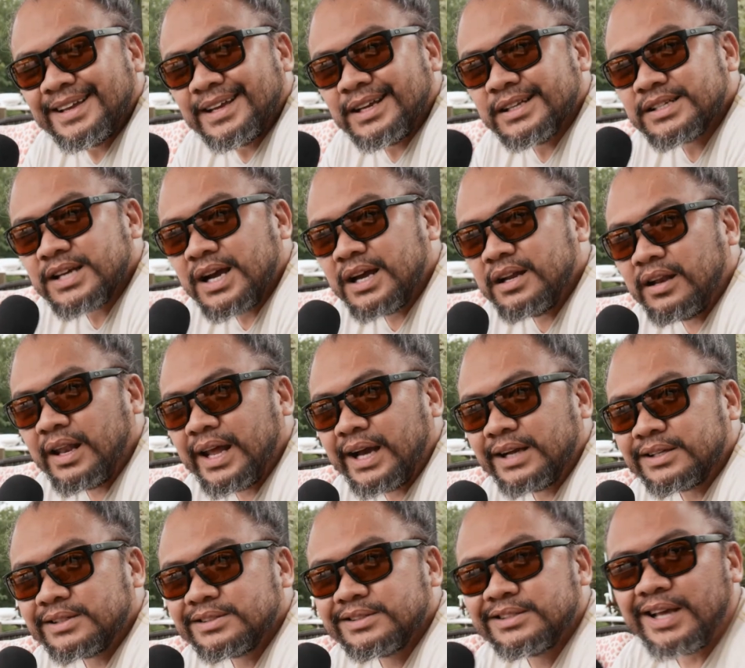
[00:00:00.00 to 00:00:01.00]
it's kind of
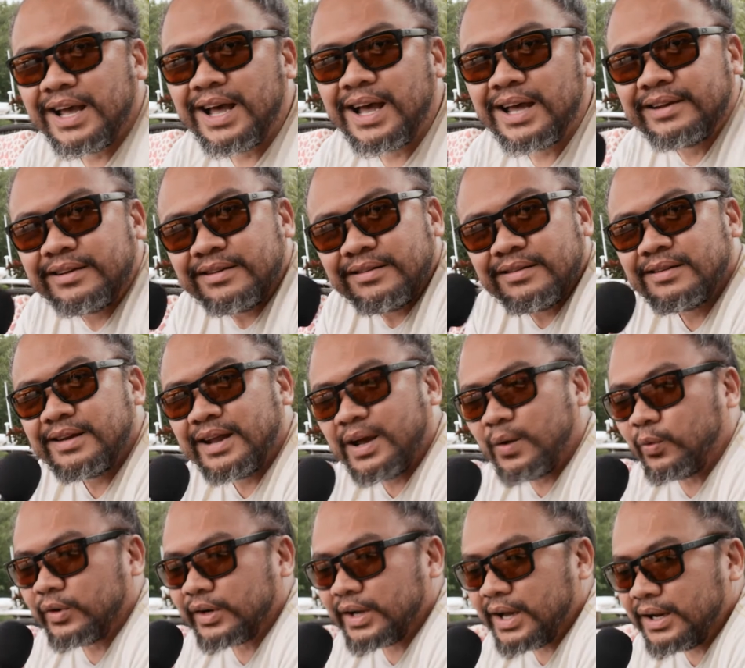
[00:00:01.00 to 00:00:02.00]
like Ted,
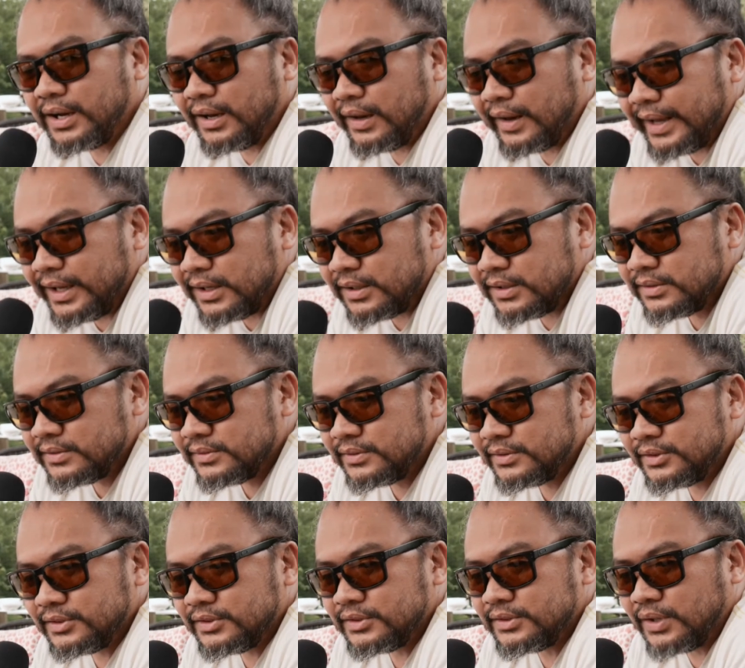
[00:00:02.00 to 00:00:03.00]
that we're kind of late.
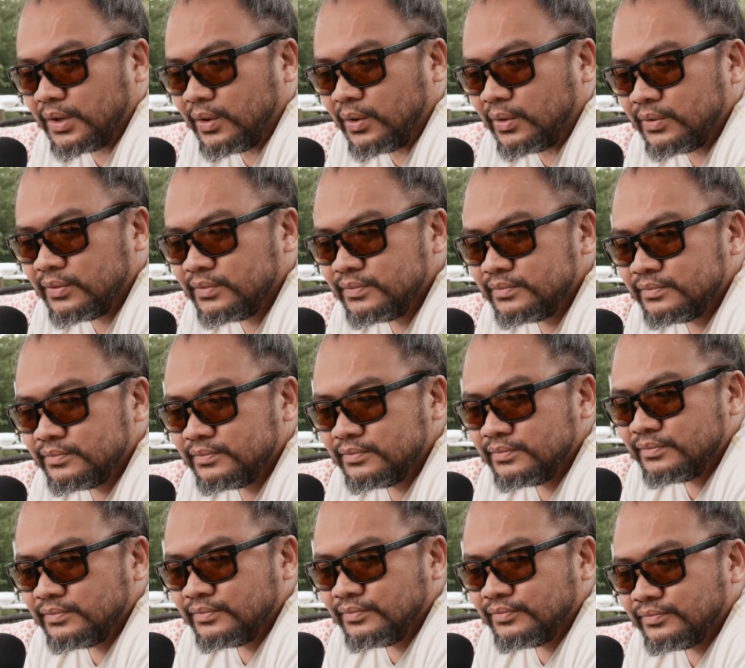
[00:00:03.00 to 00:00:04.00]
So
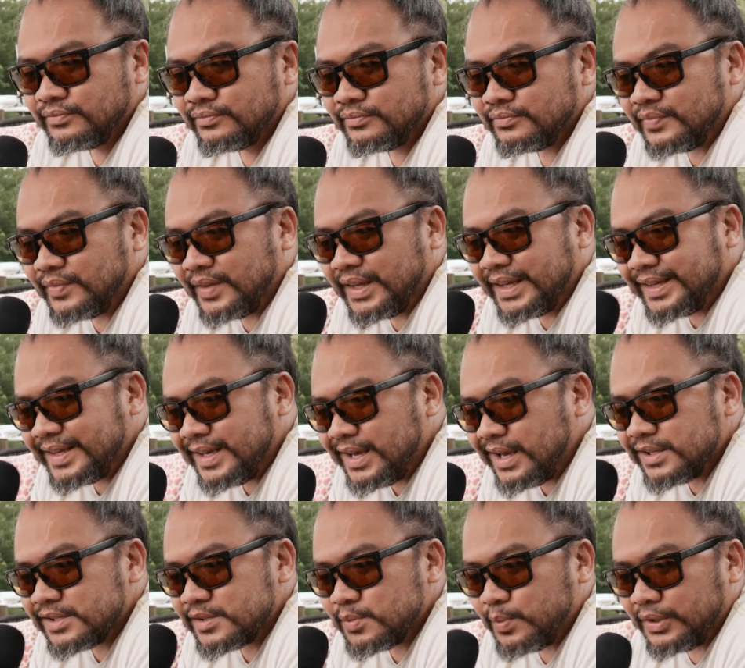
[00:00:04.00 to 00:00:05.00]
it
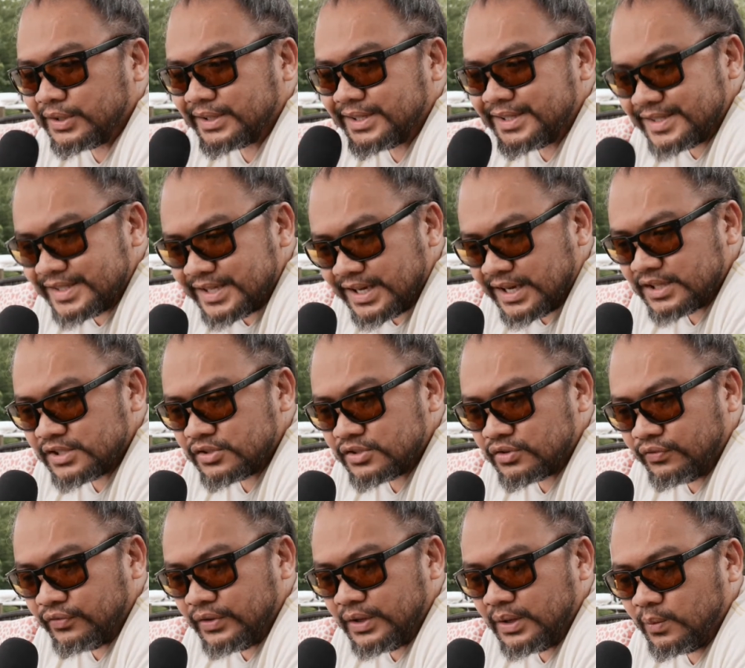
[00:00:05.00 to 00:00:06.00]
can spell
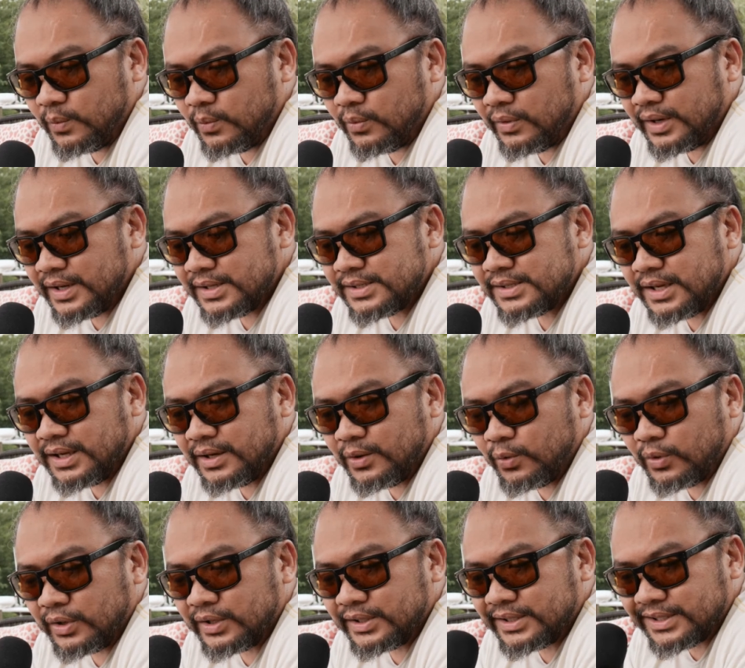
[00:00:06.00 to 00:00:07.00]
catastrophe. When I say the
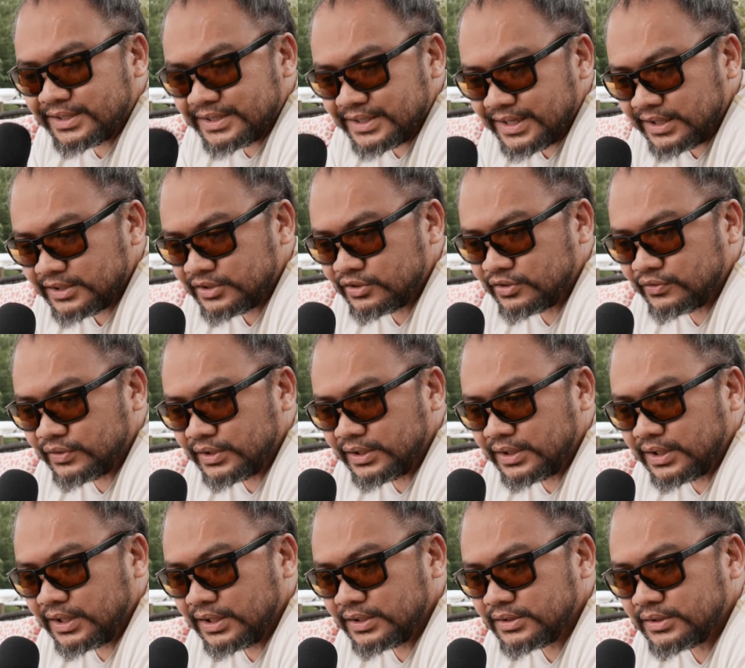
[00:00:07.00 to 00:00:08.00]
word
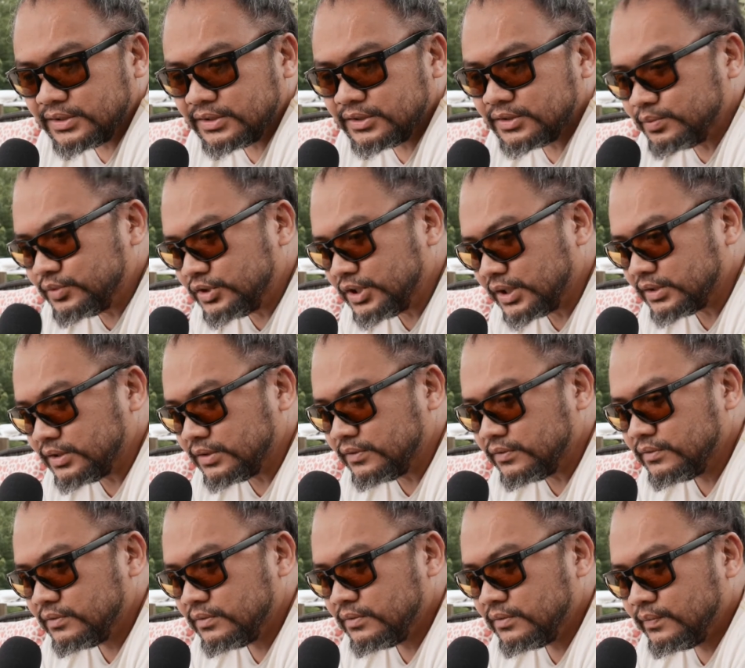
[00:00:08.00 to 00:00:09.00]
catastrophe, it's subjective.
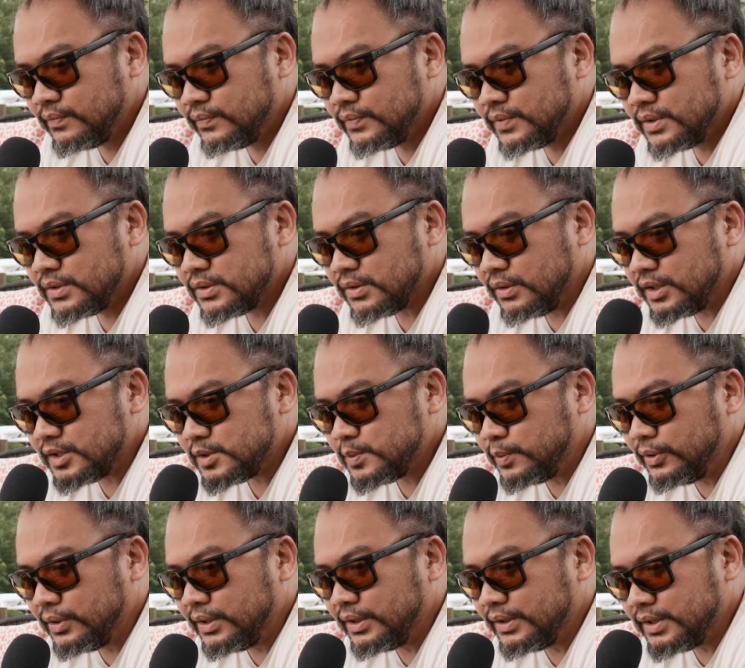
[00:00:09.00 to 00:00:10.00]
So let's
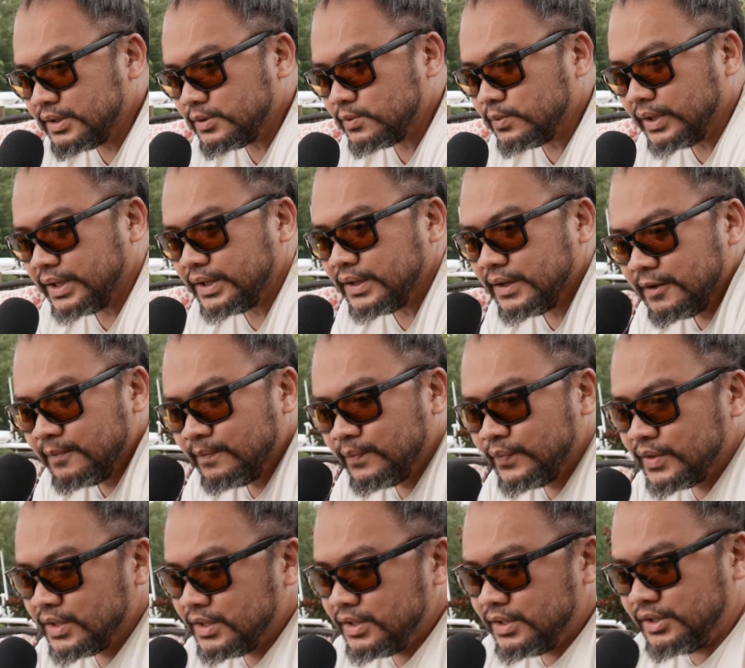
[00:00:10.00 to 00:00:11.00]
put it in this way.
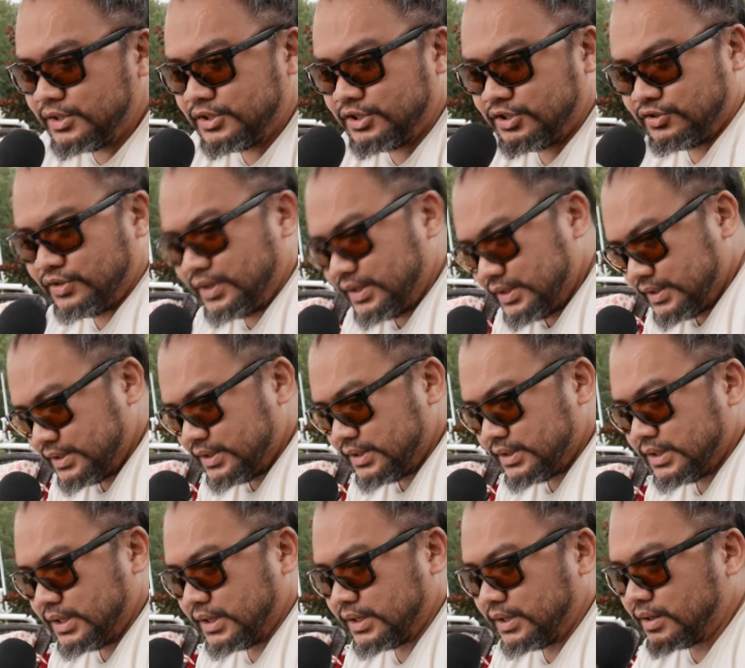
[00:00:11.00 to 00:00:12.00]
Stress
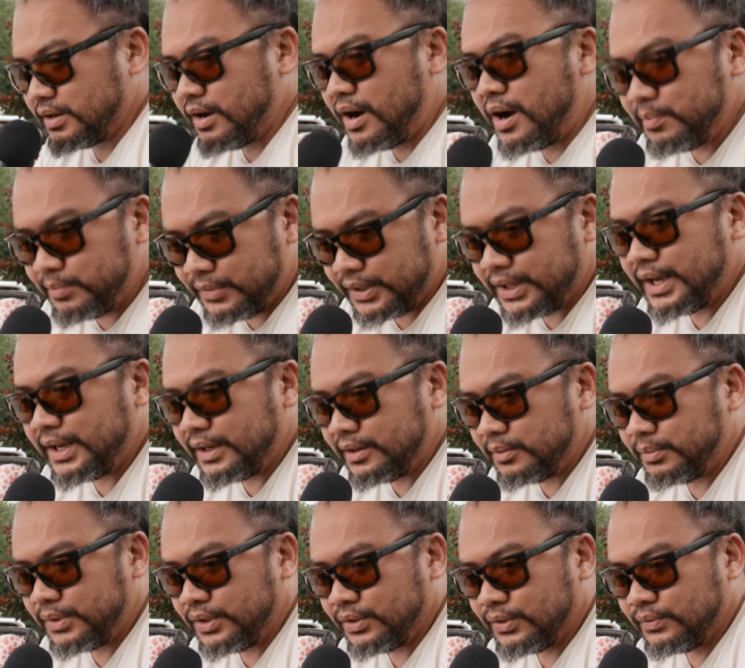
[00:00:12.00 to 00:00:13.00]
is like a complicated
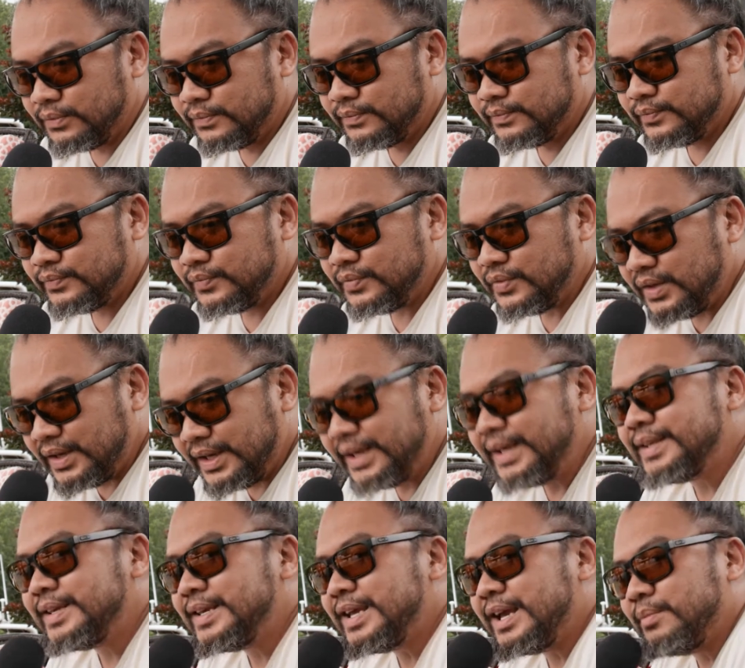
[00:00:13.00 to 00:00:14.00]
meal.
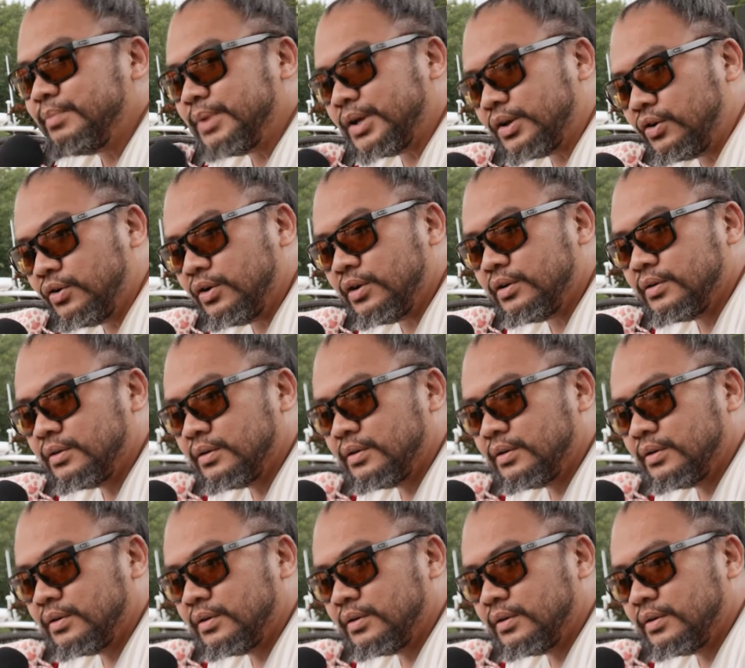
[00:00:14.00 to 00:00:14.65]
It can be good